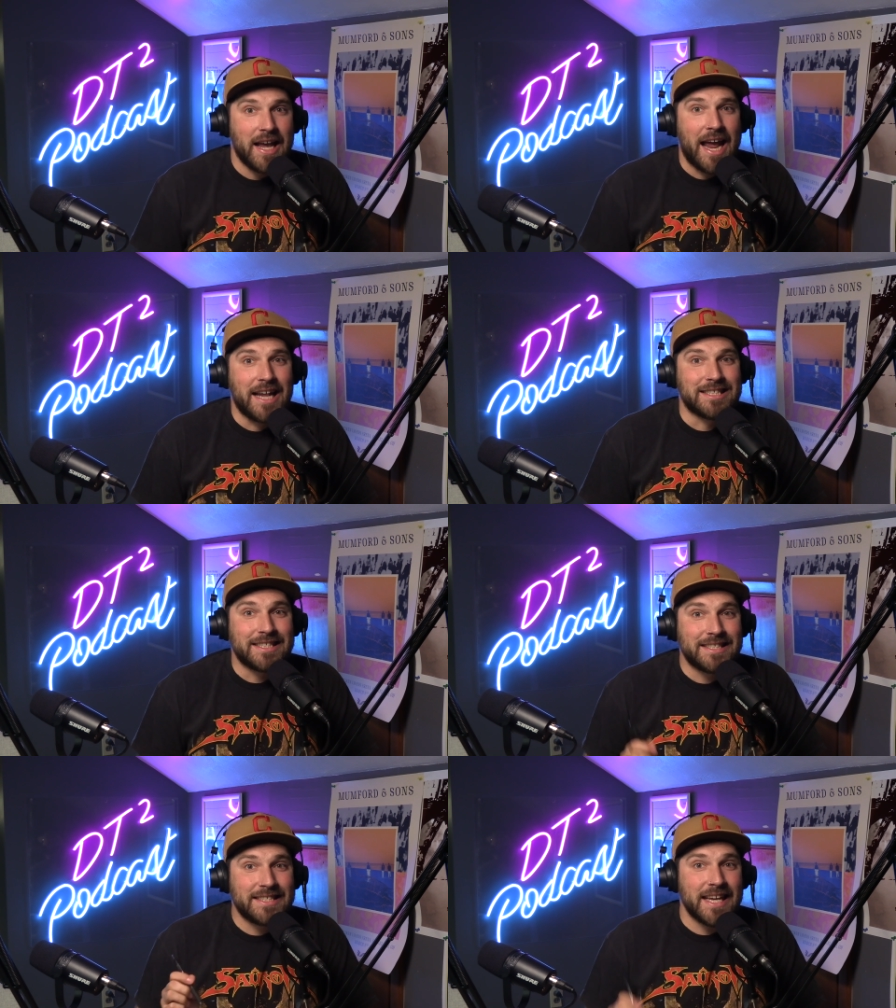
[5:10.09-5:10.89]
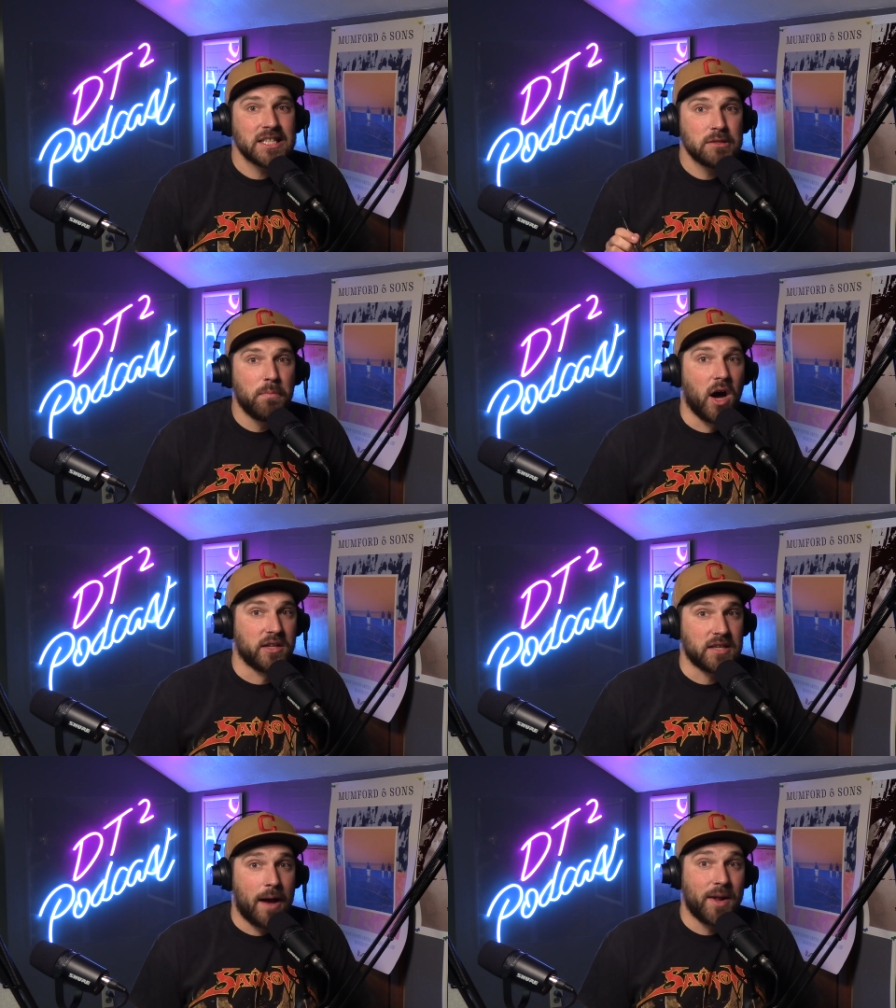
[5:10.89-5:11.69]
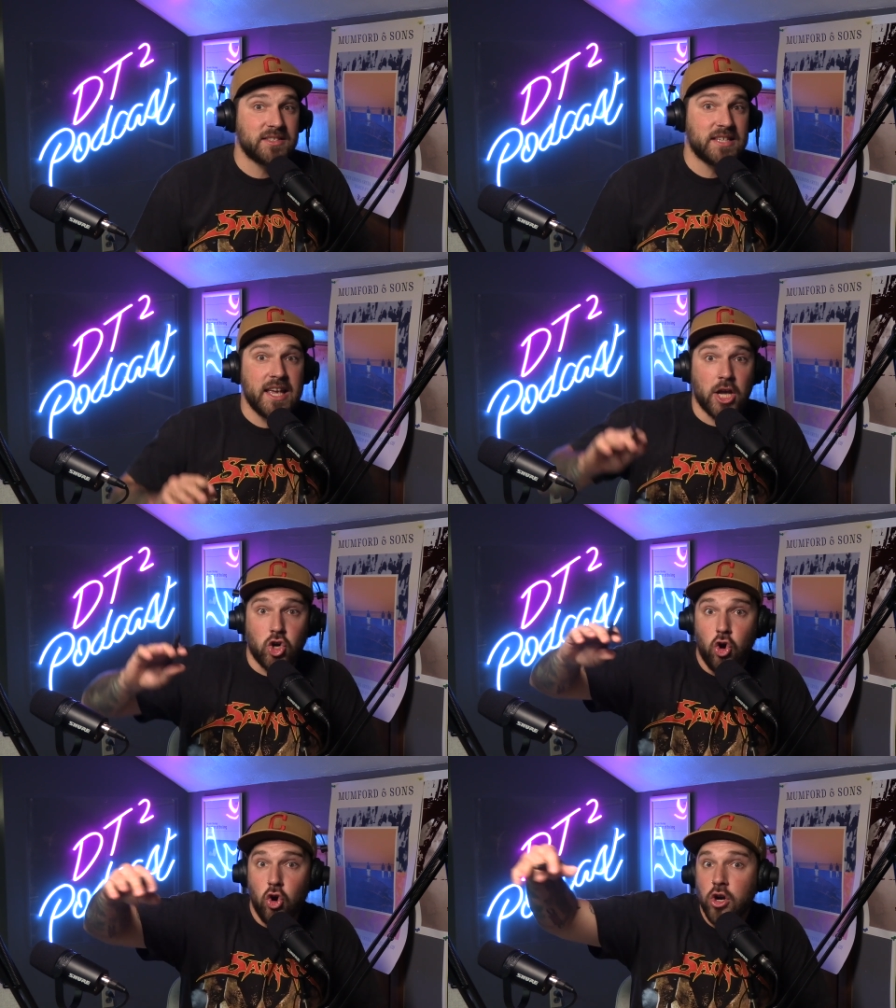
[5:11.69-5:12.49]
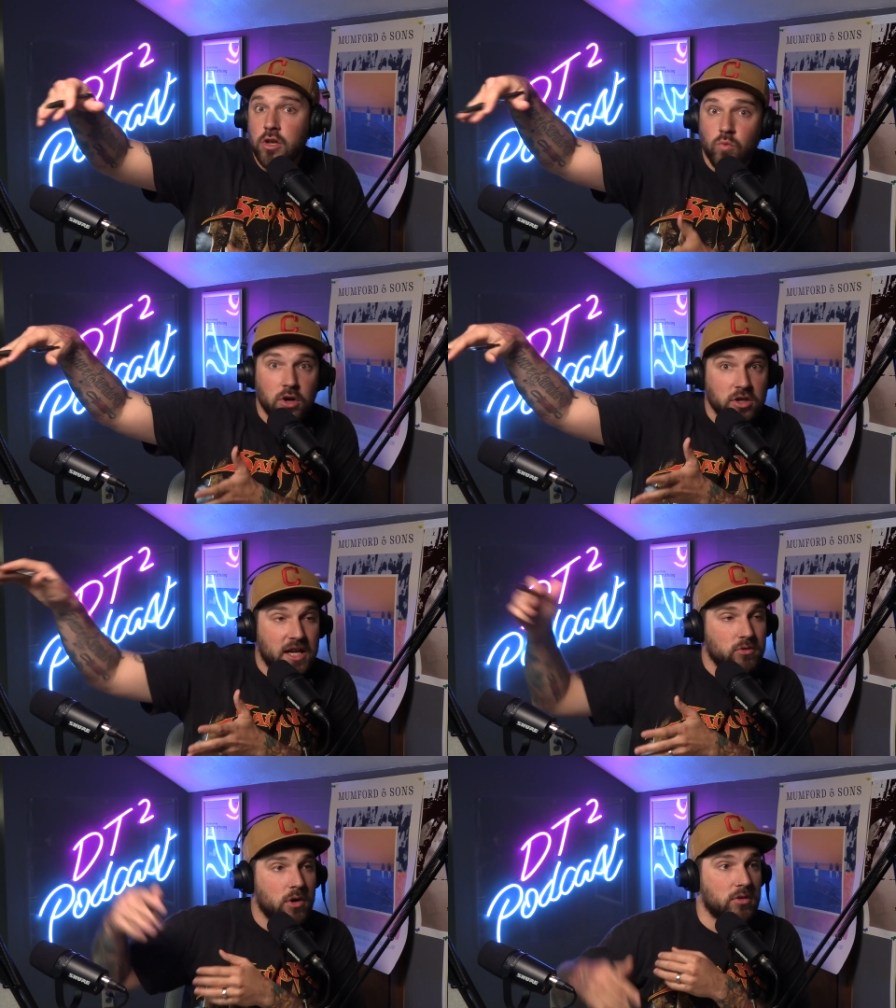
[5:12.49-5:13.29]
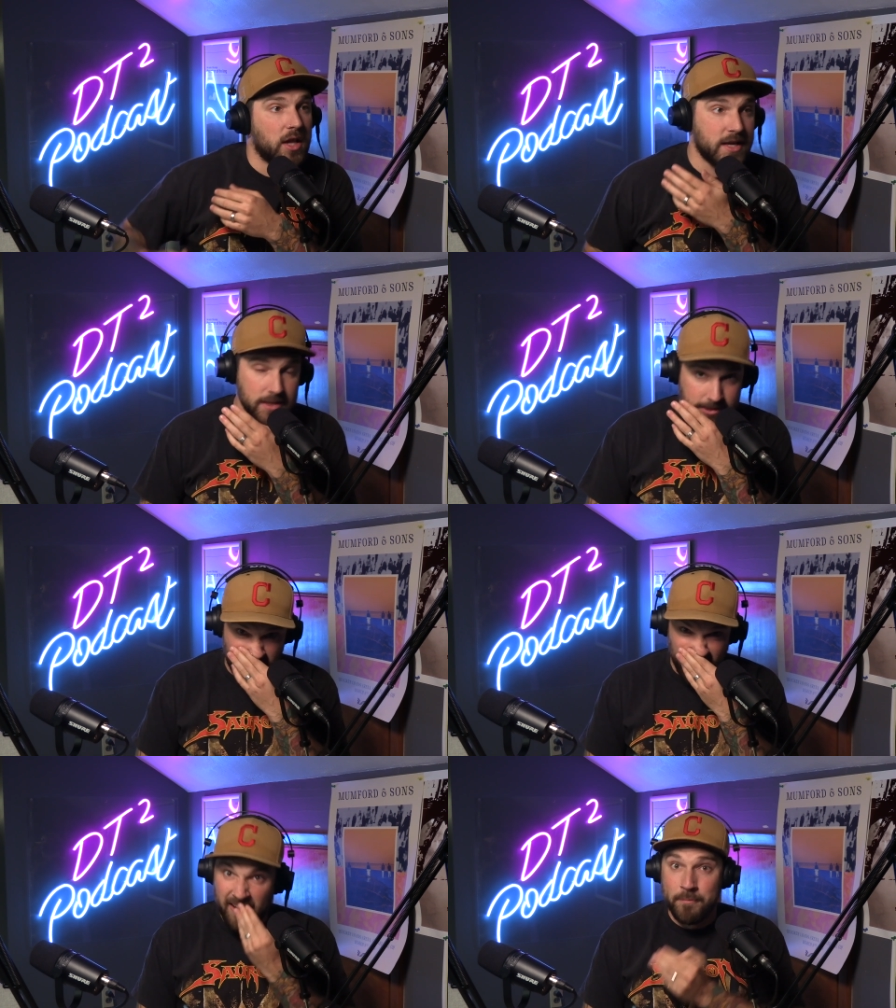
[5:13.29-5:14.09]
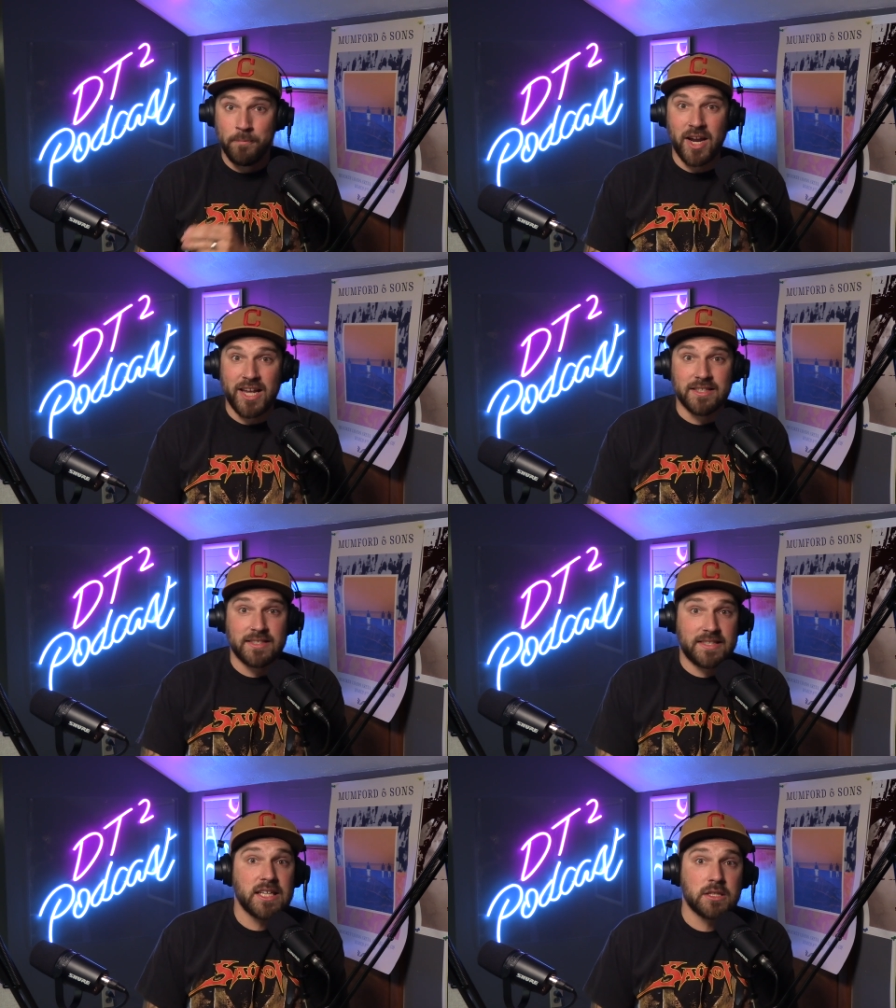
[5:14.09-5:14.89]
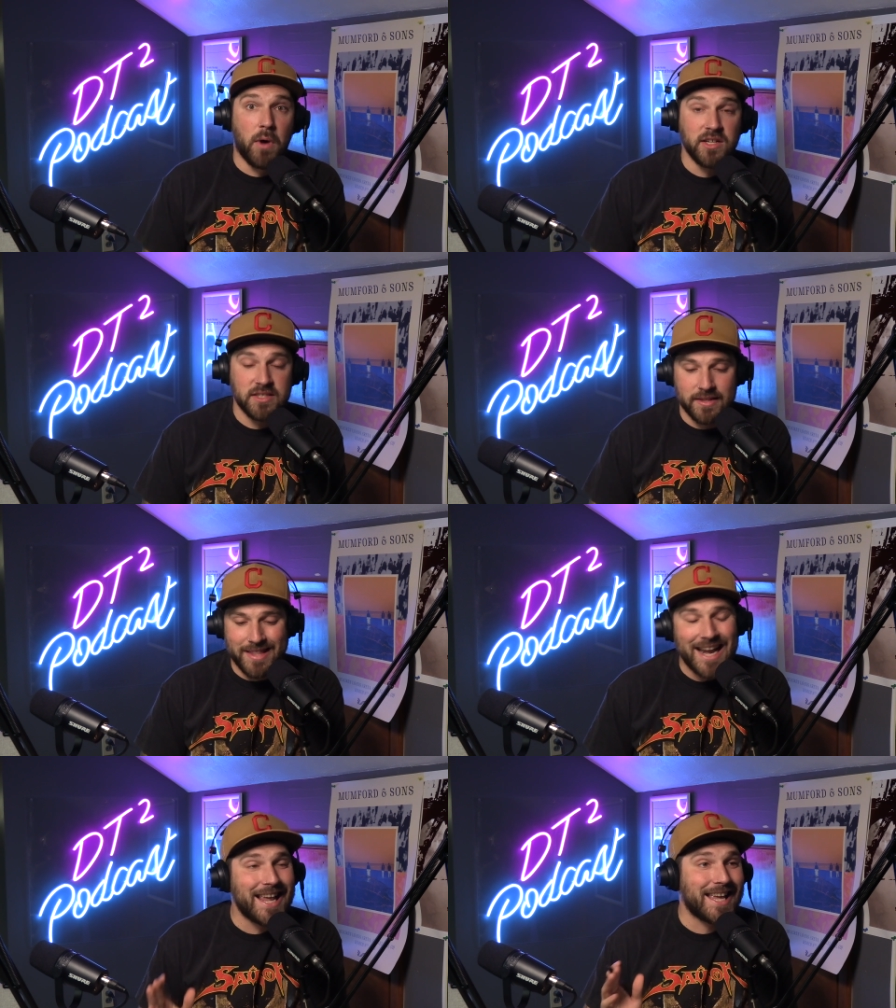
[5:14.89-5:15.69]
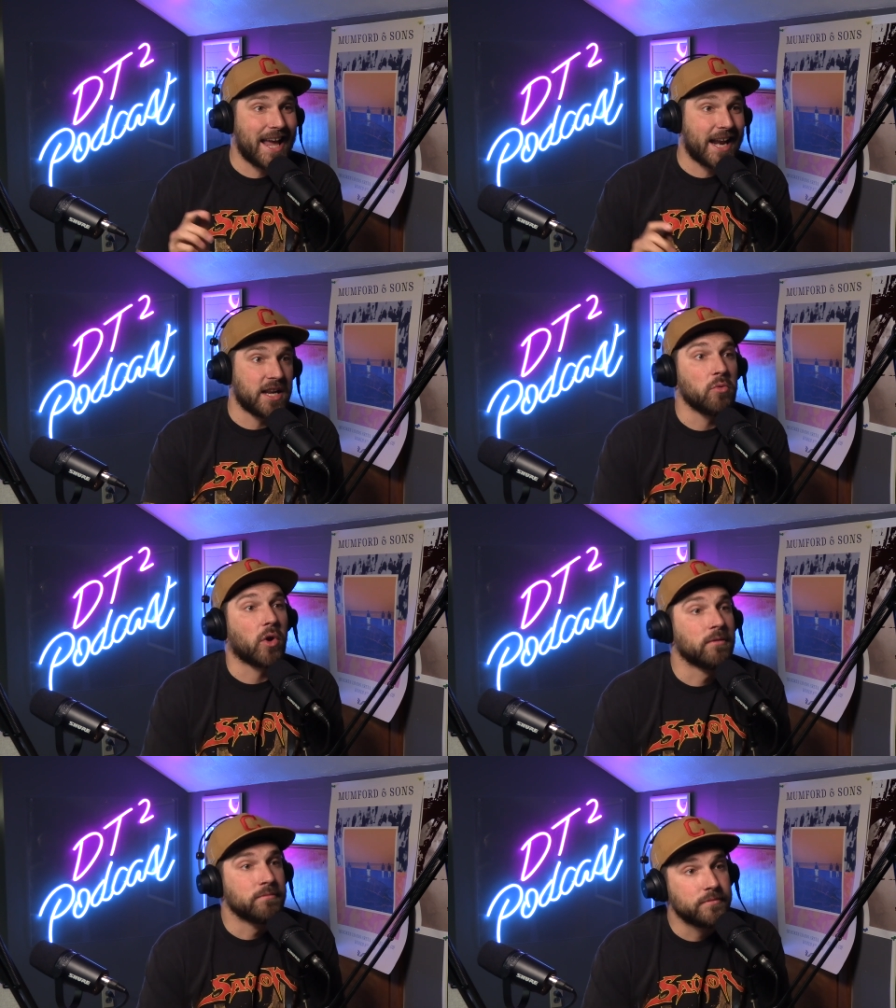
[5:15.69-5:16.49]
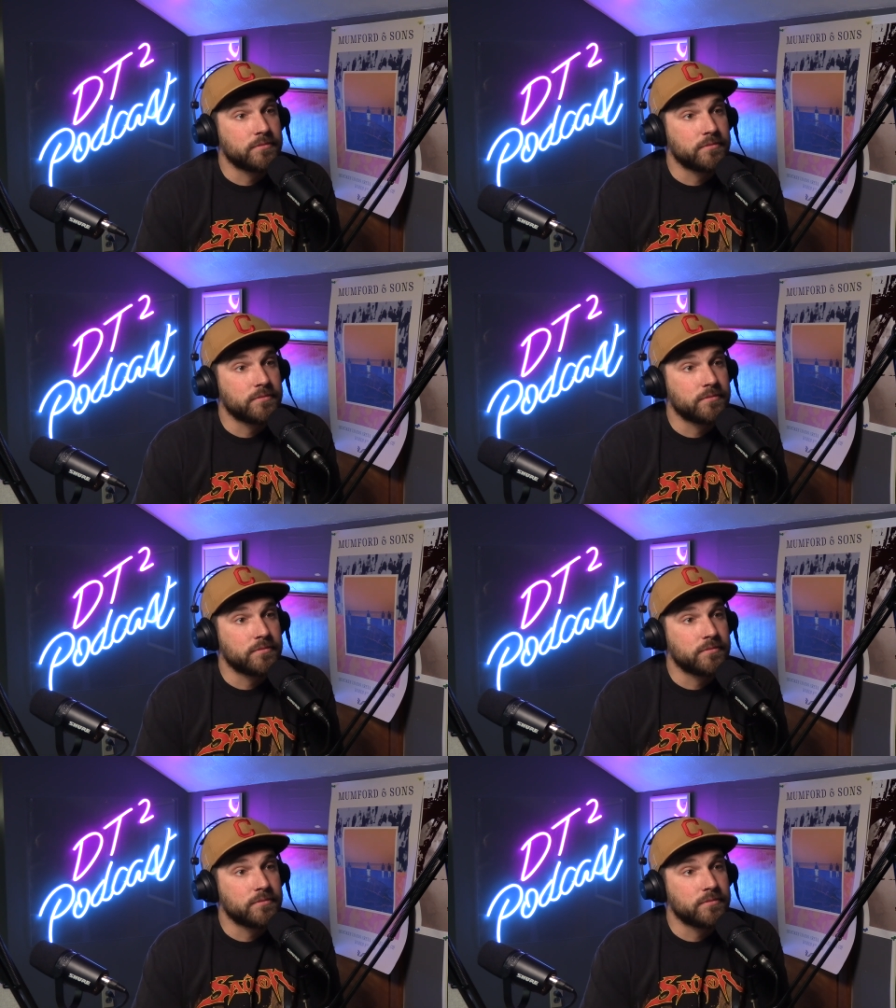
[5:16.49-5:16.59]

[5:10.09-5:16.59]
Yeah. And six months, I'm not saying it couldn't work down the road, like he said, but in six months, they didn't get anywhere.